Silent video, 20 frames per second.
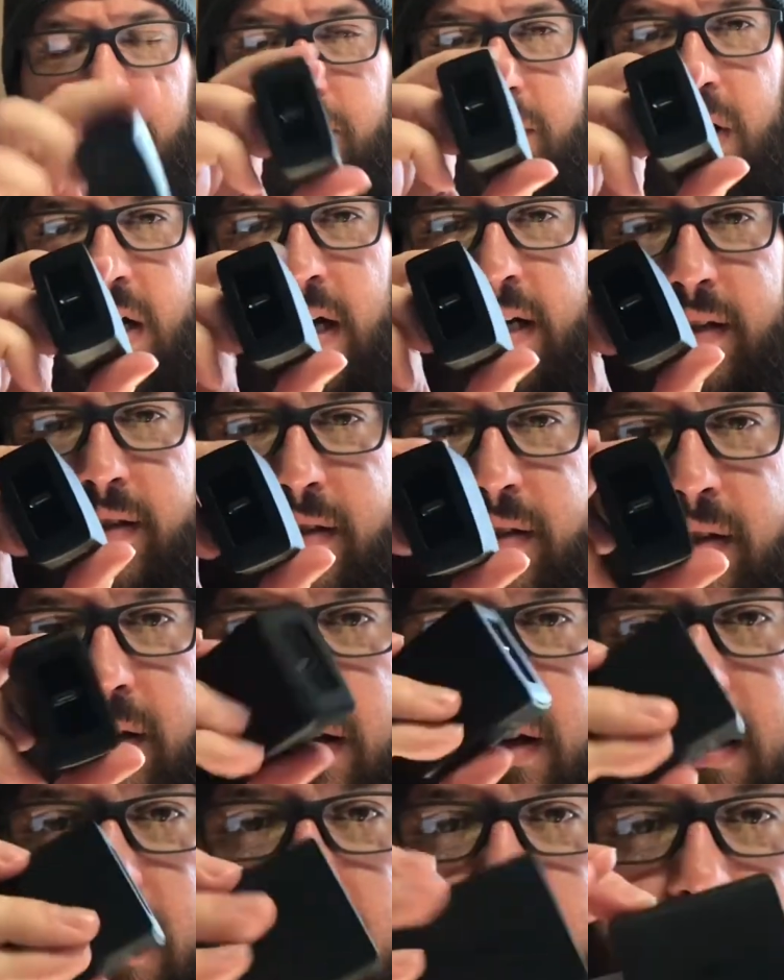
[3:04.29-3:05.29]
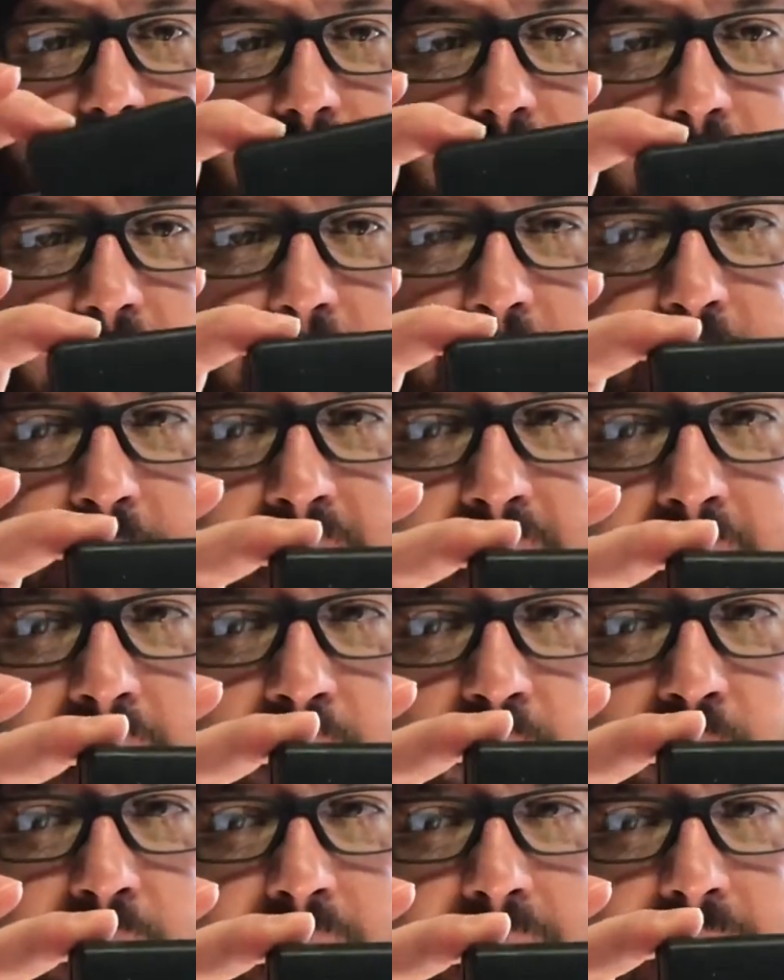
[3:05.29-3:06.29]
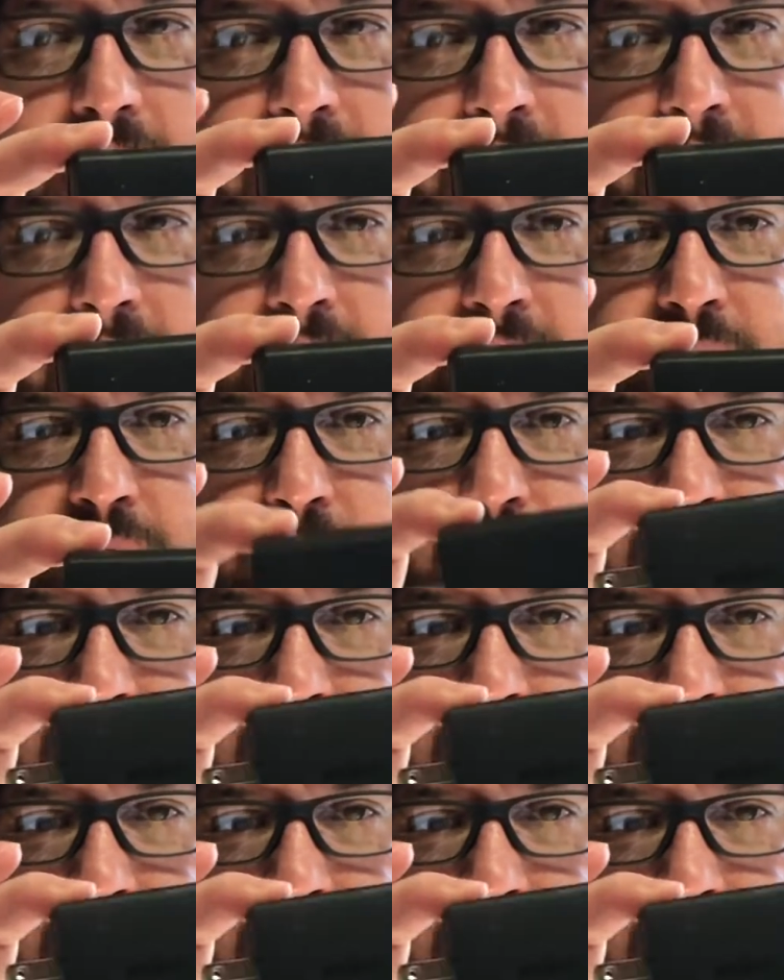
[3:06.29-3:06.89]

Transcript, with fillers: but the PA-Y8,